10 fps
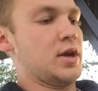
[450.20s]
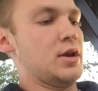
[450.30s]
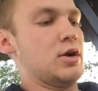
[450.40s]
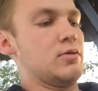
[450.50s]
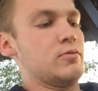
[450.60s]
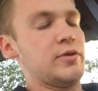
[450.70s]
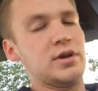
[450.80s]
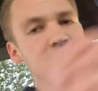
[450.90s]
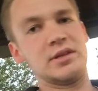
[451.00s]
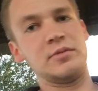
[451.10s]
you know,
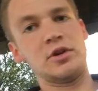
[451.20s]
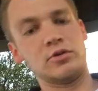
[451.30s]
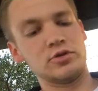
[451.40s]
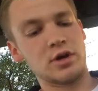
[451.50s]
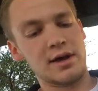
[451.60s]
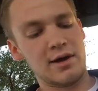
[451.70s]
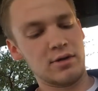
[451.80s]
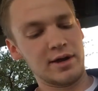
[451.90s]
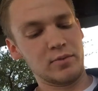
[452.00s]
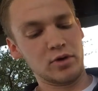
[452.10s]
realism, you don't draw the
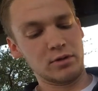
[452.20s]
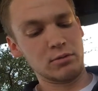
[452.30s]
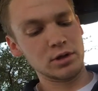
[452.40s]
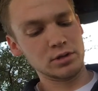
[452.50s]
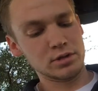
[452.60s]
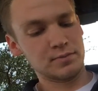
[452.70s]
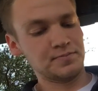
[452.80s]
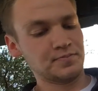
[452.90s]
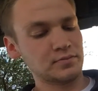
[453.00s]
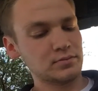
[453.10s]
outline more than once.
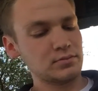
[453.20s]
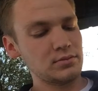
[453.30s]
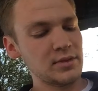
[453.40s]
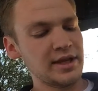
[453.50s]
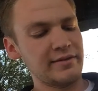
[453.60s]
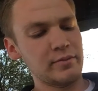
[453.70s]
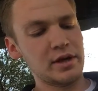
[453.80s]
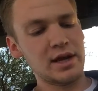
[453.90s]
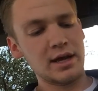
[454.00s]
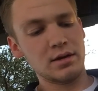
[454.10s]
Give them
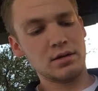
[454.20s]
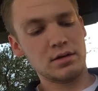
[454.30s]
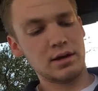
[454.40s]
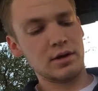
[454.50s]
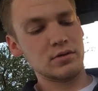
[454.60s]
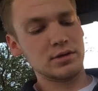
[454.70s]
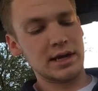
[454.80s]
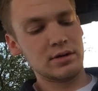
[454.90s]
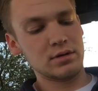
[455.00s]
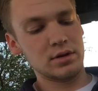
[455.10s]
a neck that goes
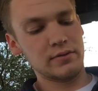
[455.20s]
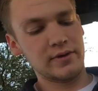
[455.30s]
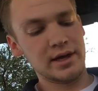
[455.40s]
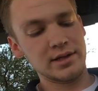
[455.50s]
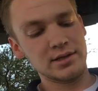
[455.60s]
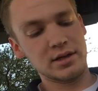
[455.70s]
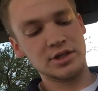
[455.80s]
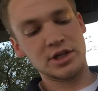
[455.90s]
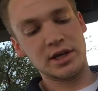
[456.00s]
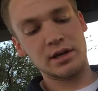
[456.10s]
down to the face, a
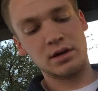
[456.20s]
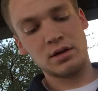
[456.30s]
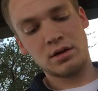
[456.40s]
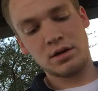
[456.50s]
chin.